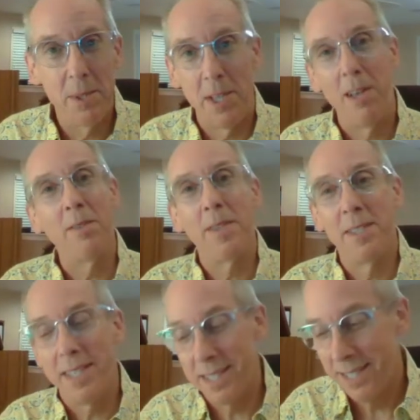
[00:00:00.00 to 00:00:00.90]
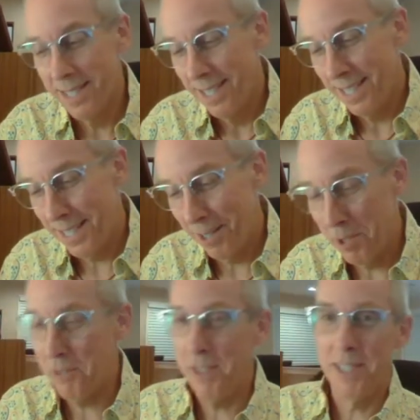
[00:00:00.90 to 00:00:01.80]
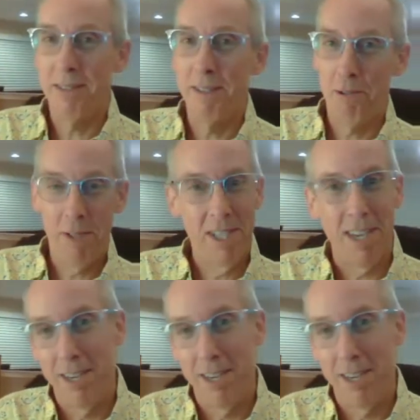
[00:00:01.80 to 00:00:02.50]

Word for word: himself as this, you know, this this this